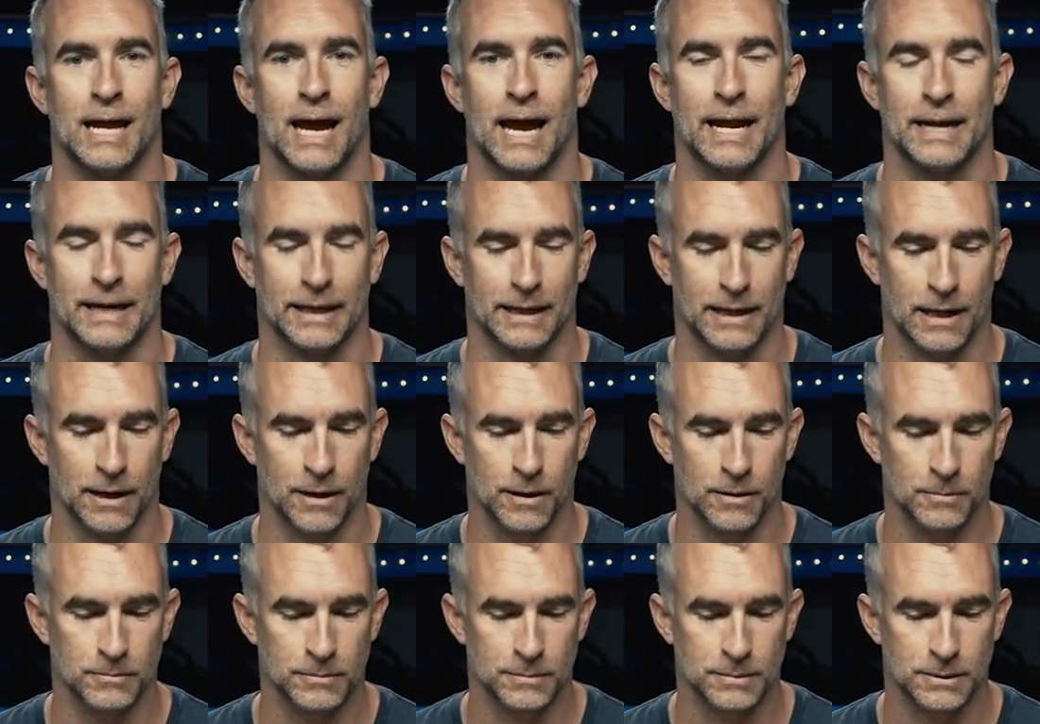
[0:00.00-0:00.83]
and it
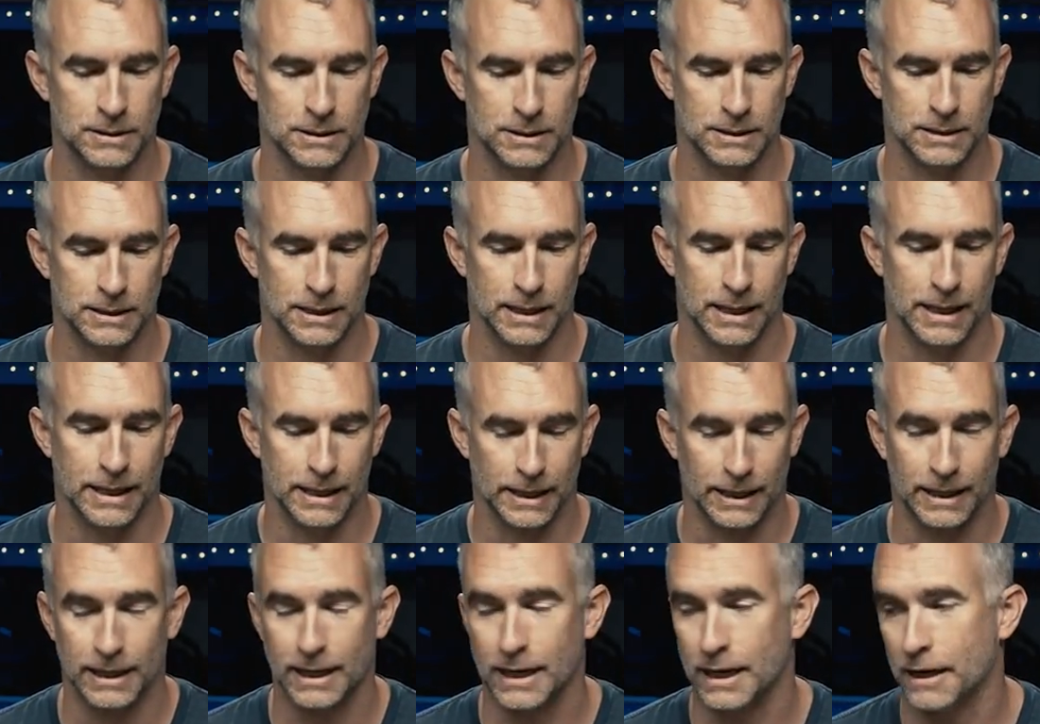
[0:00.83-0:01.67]
comes in a
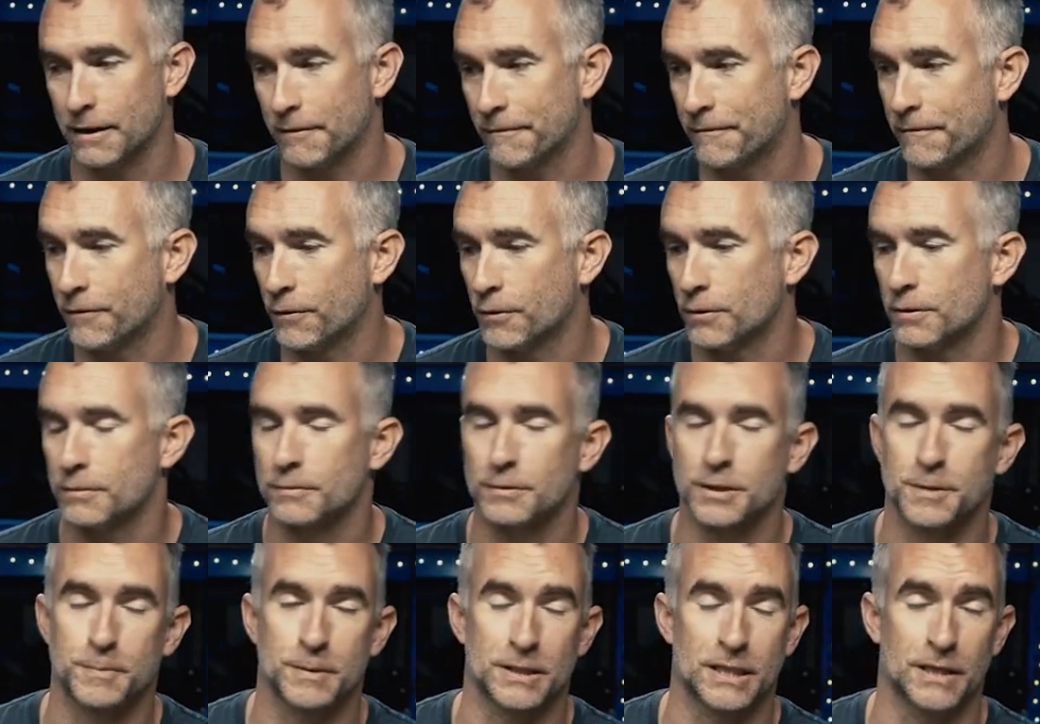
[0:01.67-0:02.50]
kit for a
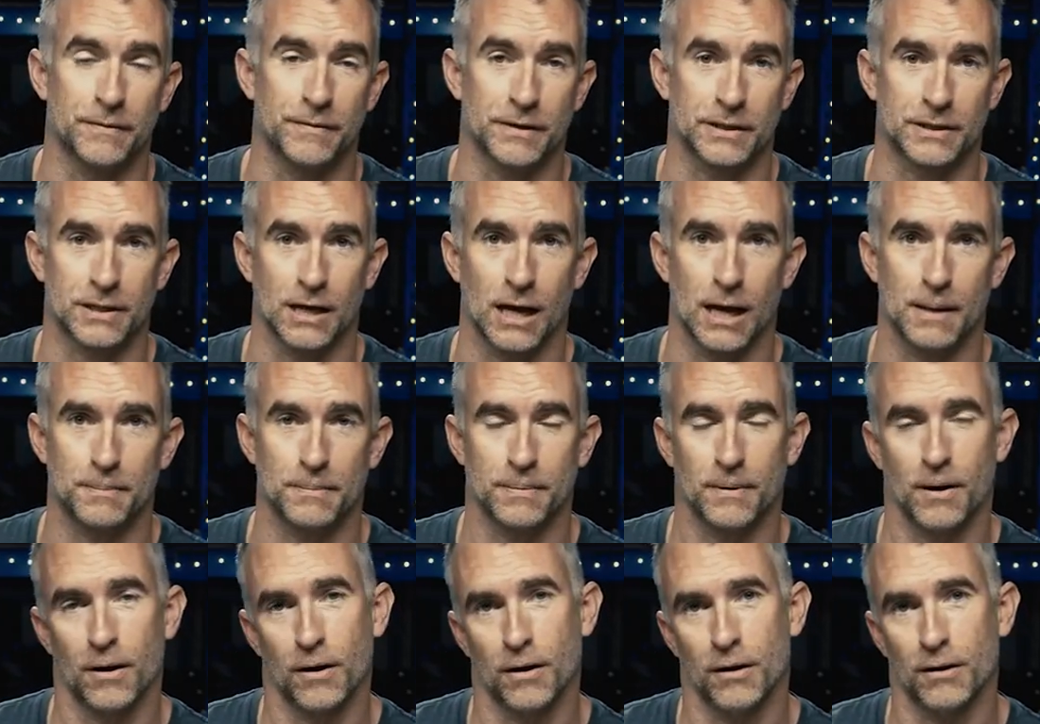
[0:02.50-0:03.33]
specific
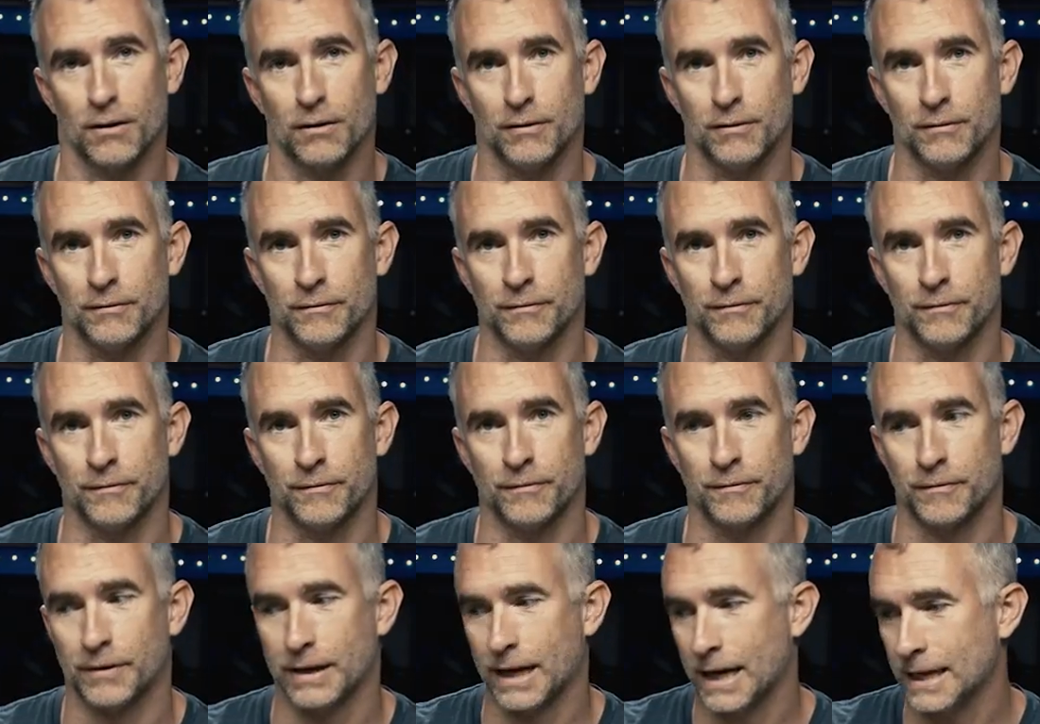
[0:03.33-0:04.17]
type
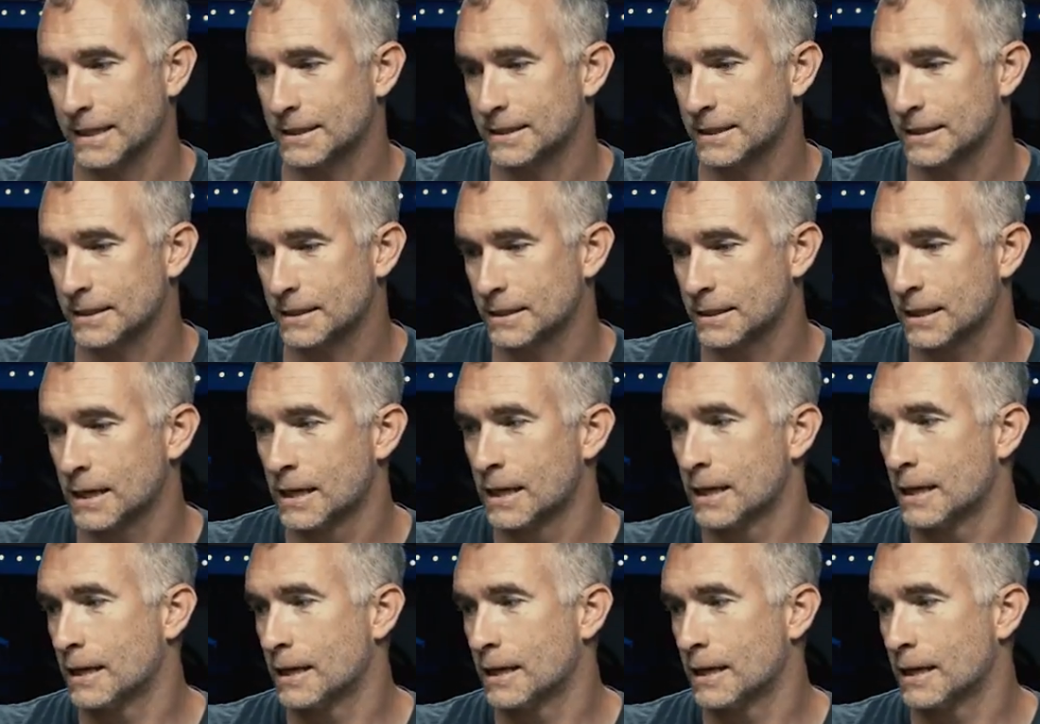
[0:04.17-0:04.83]
of cases.